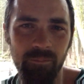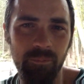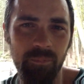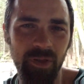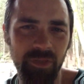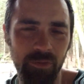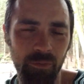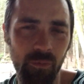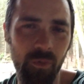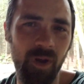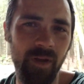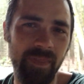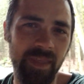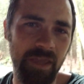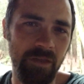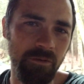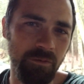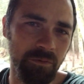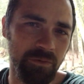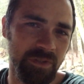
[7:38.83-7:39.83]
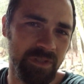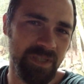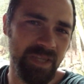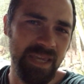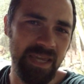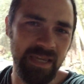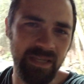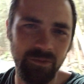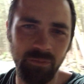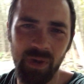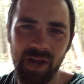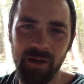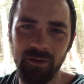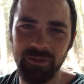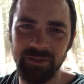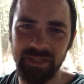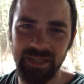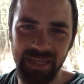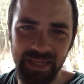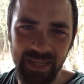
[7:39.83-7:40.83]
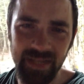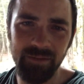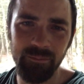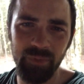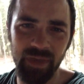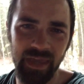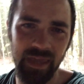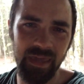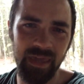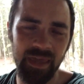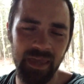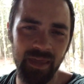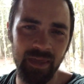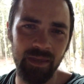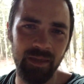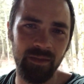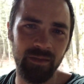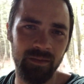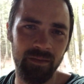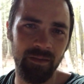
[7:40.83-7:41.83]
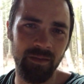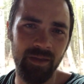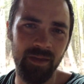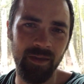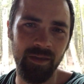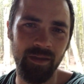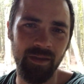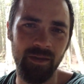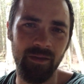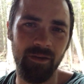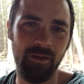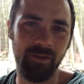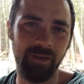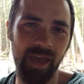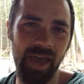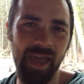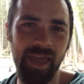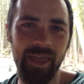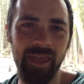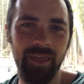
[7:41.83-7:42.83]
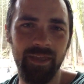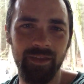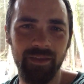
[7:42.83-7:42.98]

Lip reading: but the one that you seek dwells in me. Okay?